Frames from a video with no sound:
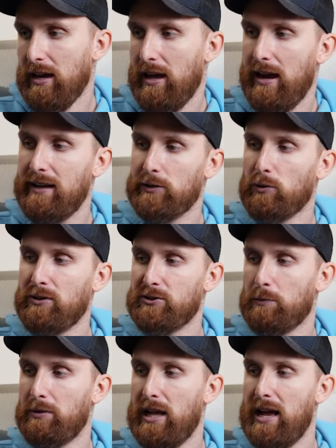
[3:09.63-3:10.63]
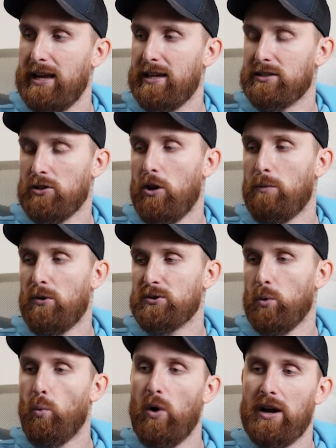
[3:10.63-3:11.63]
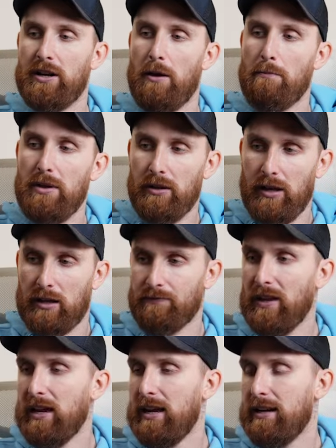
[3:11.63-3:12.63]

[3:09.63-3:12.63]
and the total supply is almost 1 billion.